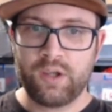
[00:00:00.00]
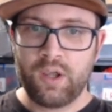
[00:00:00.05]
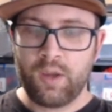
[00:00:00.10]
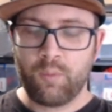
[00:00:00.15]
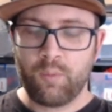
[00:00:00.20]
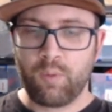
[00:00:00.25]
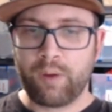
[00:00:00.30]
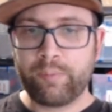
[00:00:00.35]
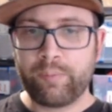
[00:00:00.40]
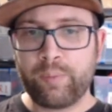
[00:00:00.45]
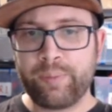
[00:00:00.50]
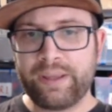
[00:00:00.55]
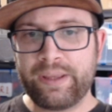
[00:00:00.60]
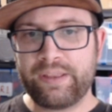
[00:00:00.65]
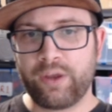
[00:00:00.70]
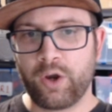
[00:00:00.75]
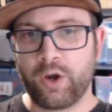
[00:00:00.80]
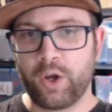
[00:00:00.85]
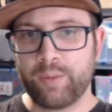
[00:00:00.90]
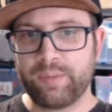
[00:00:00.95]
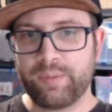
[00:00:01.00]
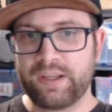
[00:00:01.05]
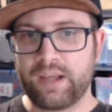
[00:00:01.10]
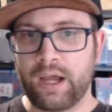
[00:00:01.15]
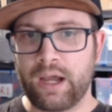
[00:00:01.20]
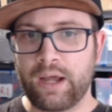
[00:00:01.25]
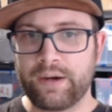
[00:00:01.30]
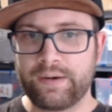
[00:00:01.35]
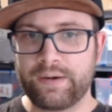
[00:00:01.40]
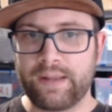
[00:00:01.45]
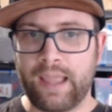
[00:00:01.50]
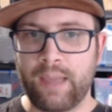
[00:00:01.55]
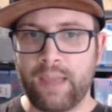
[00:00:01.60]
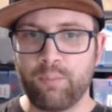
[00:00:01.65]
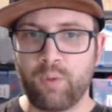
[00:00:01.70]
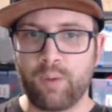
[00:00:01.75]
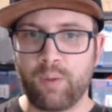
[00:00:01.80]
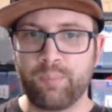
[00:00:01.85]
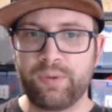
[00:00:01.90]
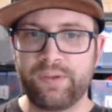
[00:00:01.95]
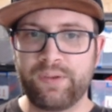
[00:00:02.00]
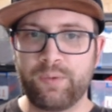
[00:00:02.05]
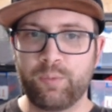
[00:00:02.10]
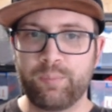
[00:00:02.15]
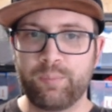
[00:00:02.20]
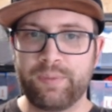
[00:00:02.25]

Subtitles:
one will be the home and garden, and one will